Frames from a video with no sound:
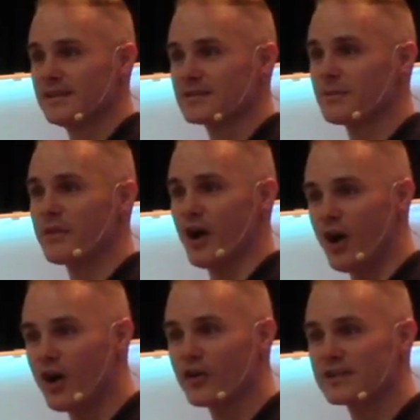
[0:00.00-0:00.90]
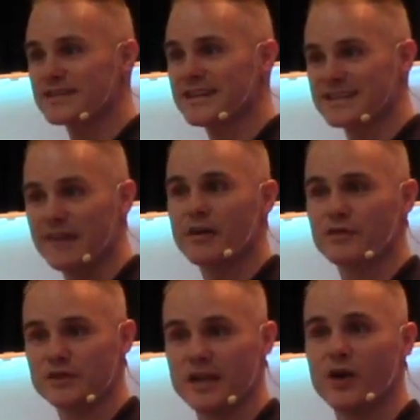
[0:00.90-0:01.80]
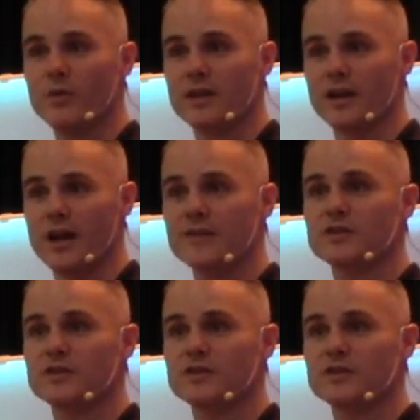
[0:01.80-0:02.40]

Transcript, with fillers: Some of the hardest things I've ever dealt with in life,